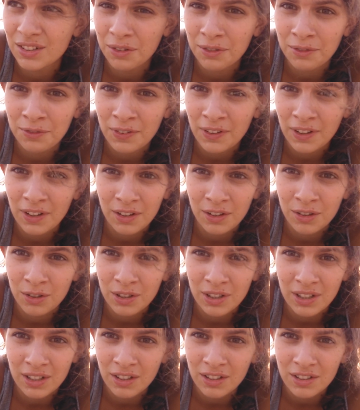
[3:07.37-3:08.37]
don't feel
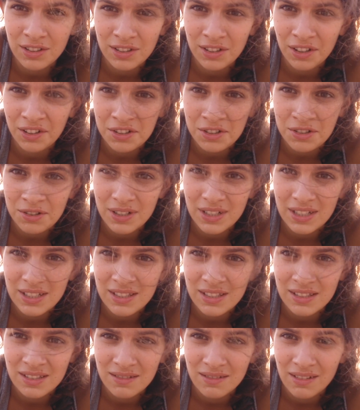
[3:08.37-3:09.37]
good in those
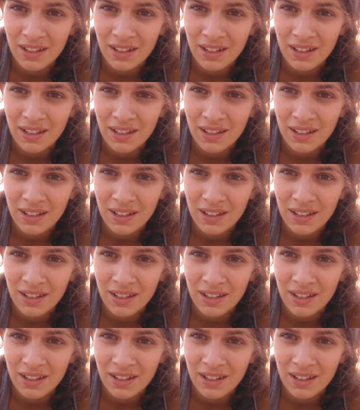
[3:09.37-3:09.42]
countries,